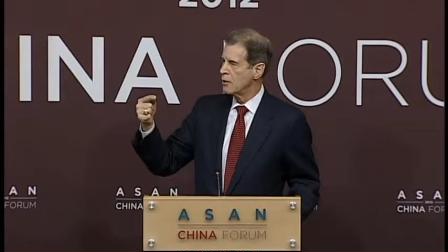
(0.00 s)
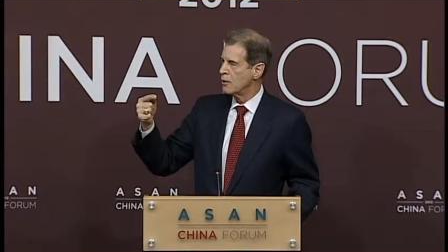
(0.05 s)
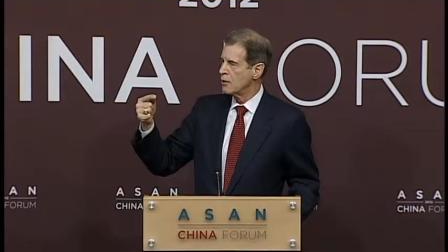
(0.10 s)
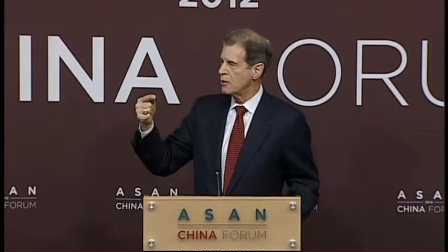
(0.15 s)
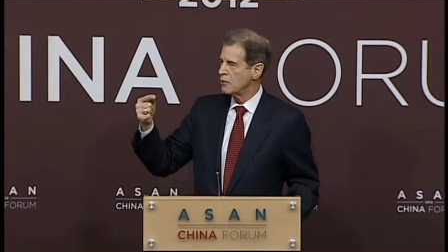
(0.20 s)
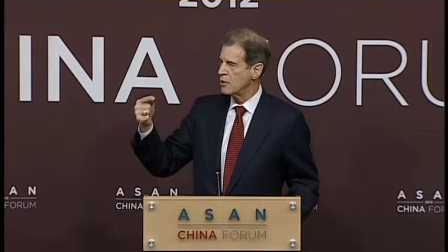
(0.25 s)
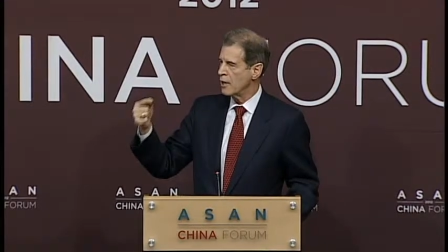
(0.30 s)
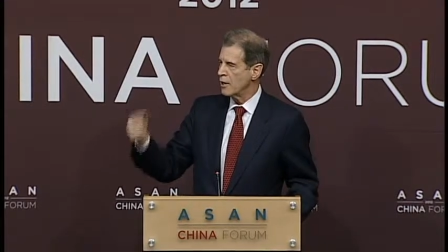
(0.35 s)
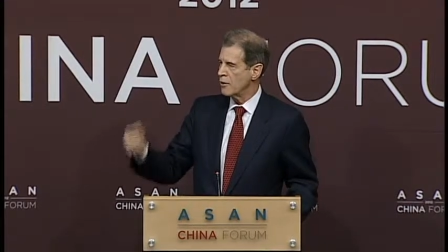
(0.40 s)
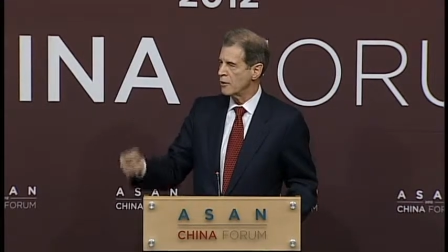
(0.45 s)

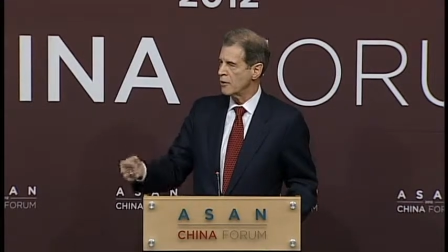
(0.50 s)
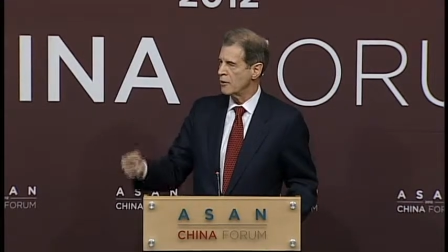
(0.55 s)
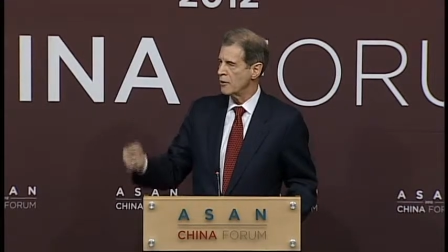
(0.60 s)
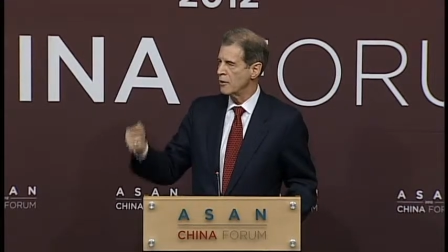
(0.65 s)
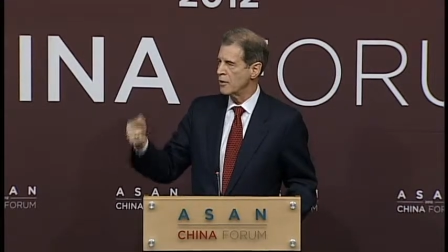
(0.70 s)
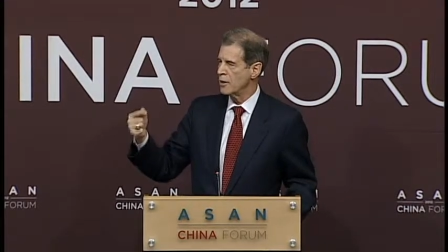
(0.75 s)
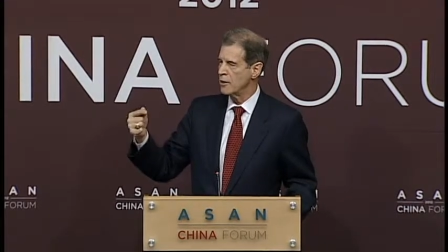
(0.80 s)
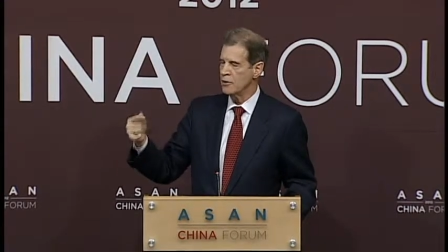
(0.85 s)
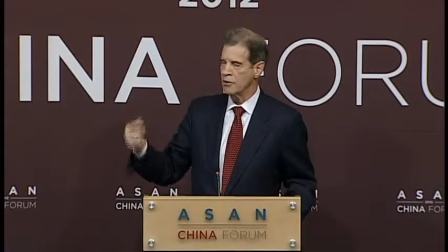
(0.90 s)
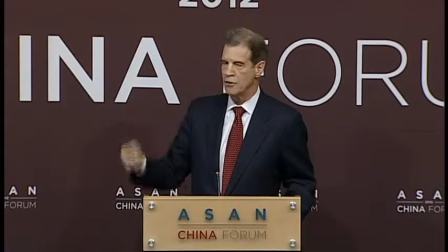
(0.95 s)
South
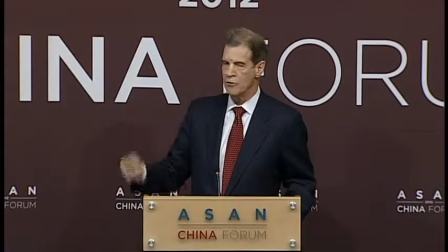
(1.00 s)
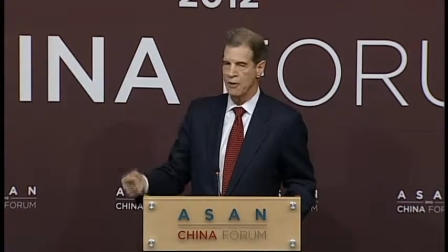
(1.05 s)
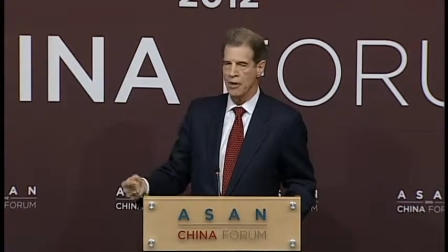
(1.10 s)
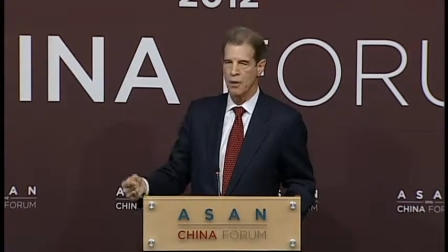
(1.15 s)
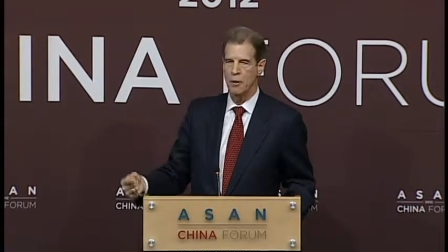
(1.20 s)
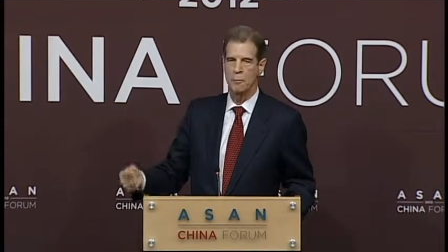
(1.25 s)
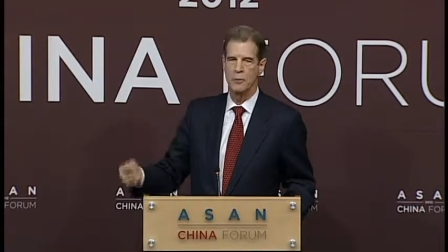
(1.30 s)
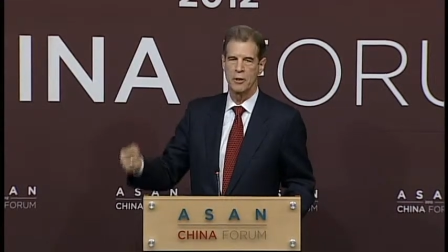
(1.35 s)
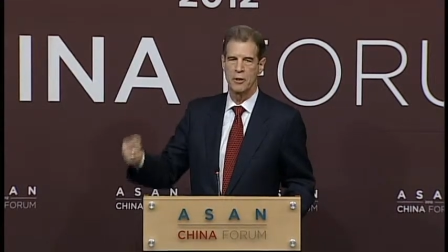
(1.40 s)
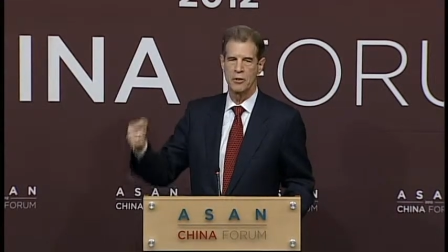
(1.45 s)
Korea's
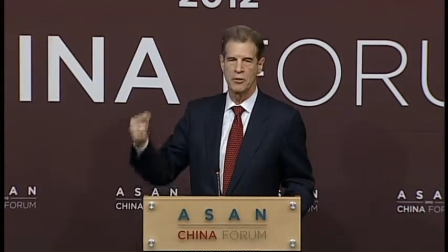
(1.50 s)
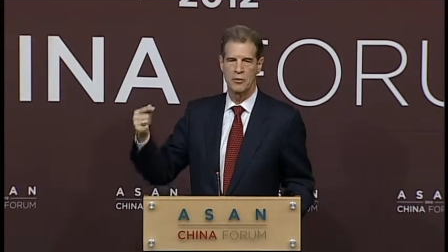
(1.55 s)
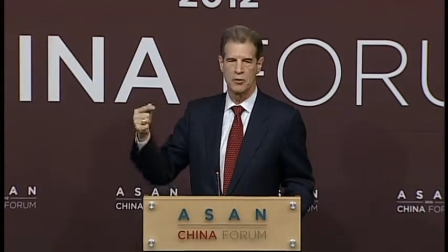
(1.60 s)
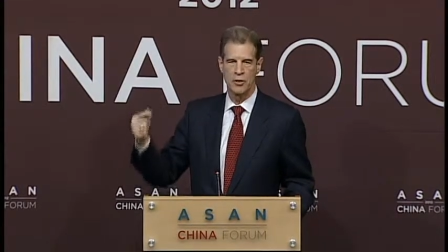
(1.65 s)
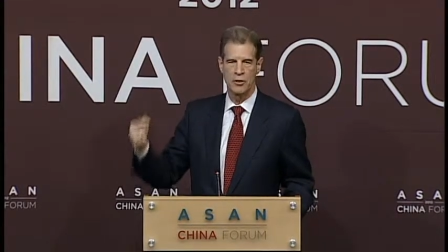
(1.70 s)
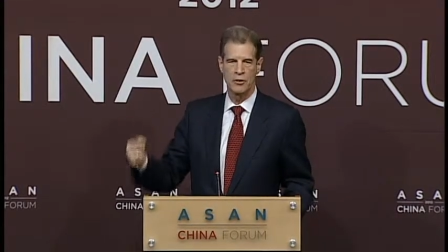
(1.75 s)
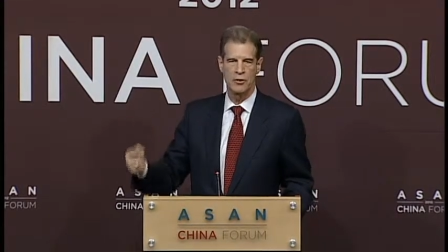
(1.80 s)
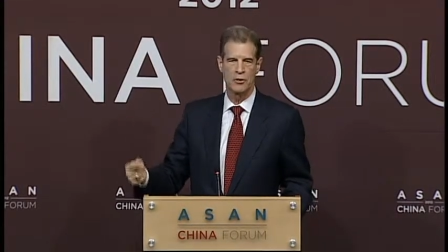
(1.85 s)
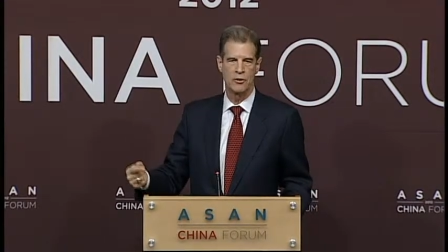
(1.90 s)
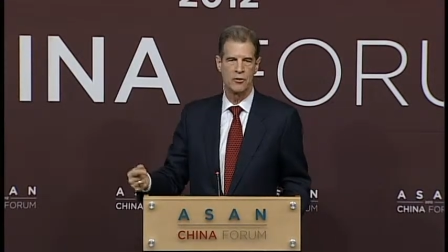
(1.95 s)
development
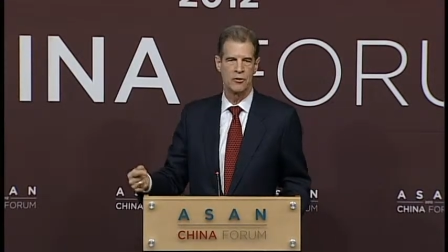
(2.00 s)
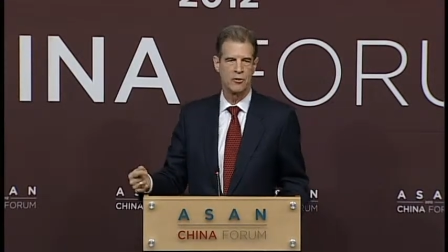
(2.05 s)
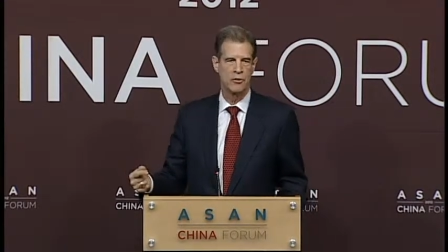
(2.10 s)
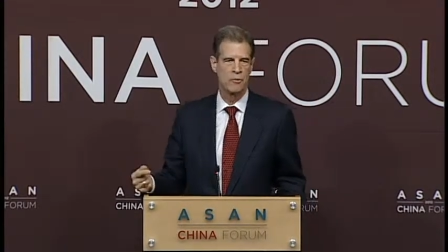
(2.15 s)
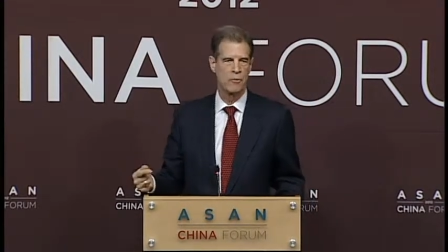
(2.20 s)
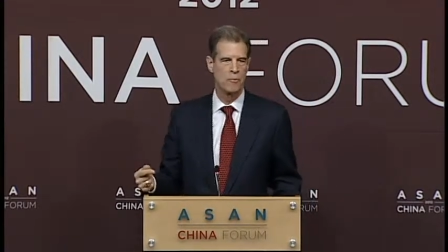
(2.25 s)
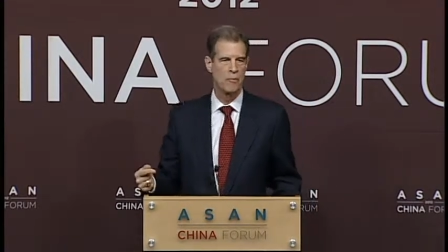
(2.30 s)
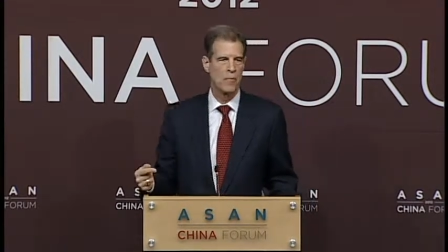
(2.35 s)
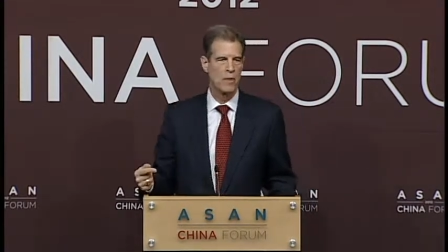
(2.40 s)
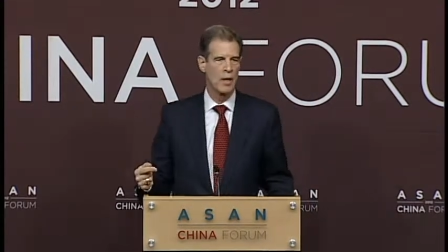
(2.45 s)
decisions
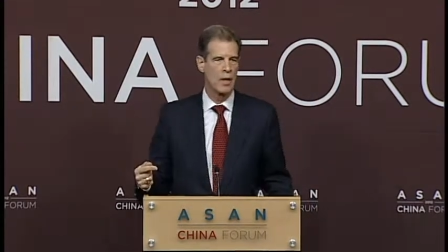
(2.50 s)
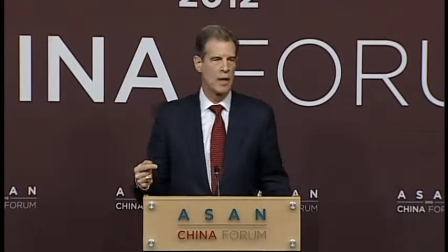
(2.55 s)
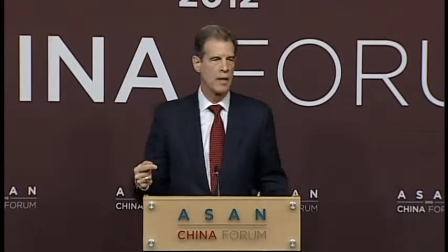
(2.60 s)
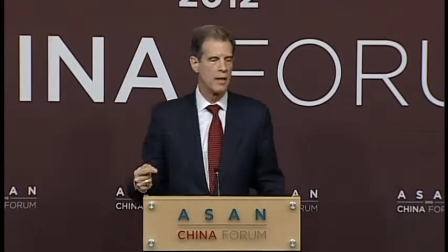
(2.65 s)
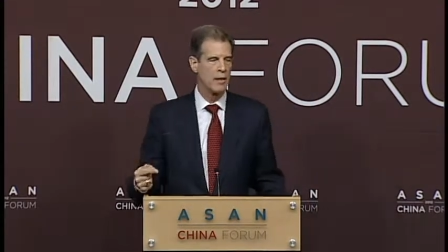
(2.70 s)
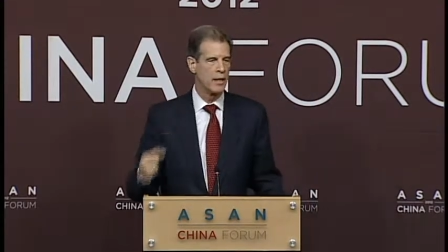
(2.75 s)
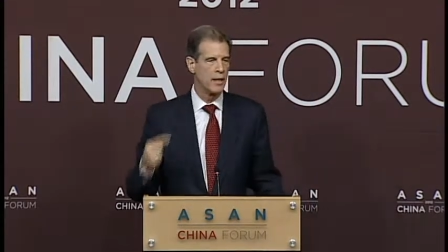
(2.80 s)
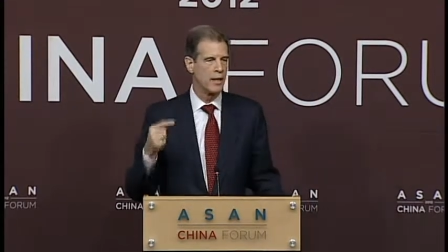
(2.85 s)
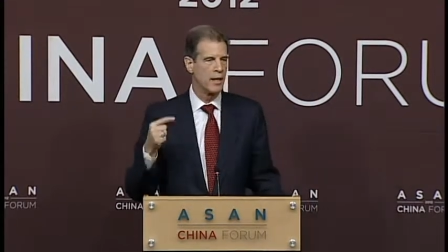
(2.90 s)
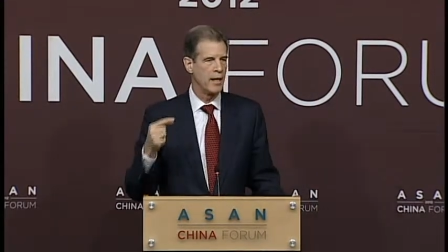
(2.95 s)

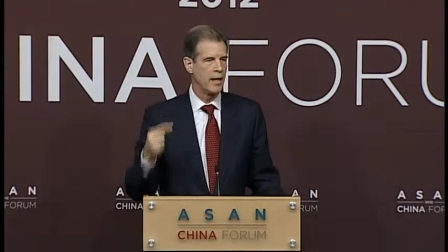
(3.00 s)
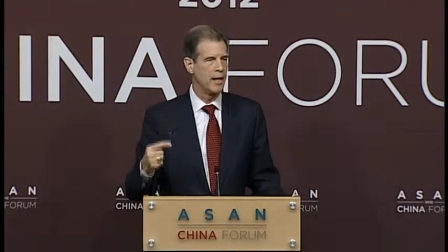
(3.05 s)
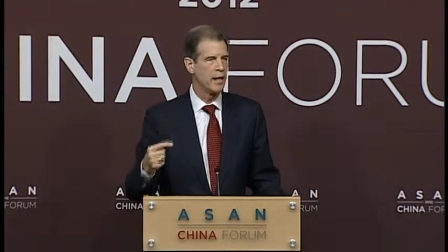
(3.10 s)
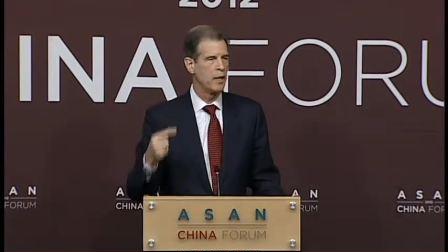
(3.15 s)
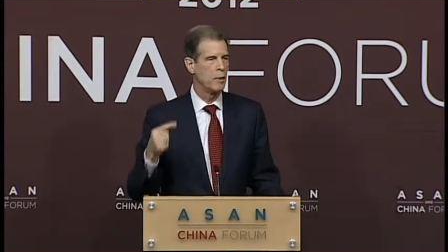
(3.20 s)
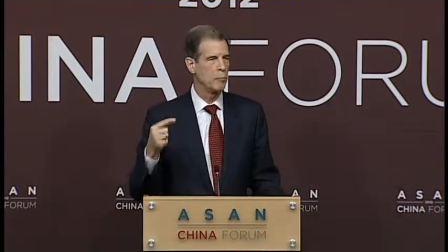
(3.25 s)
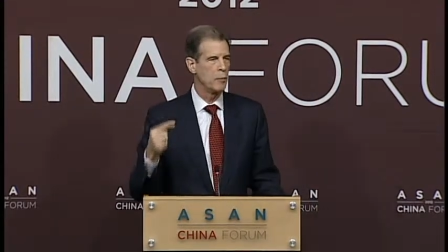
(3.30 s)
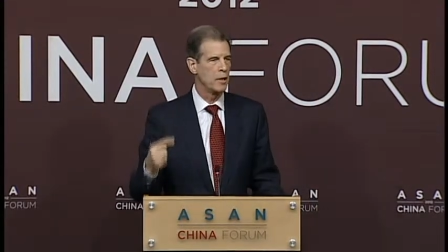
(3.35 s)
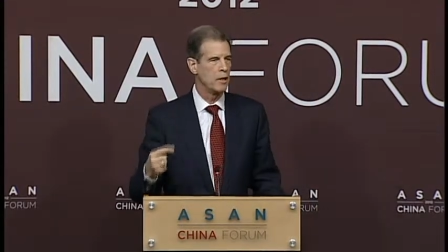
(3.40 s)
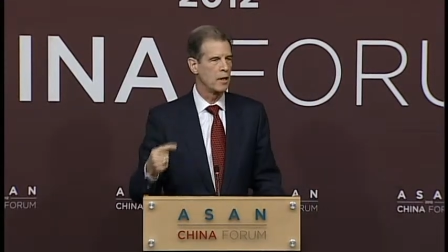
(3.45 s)
than any
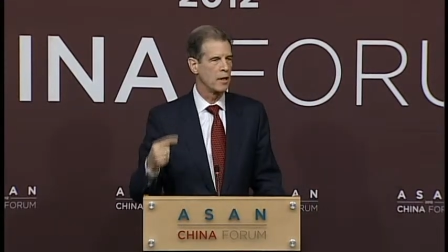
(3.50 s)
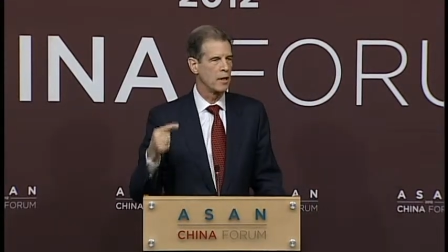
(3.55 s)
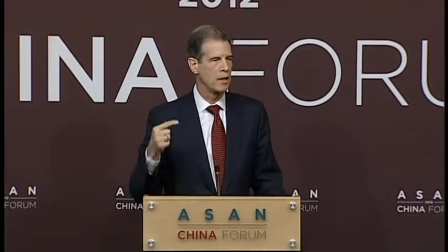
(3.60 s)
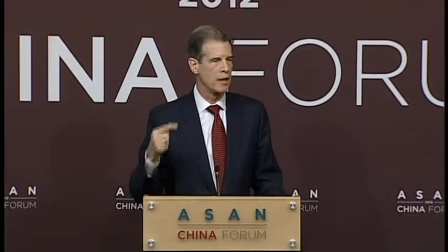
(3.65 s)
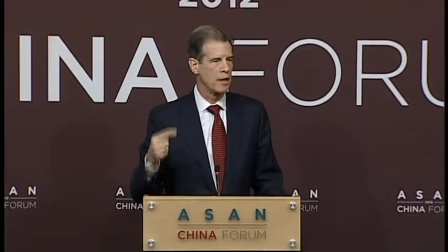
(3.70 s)
American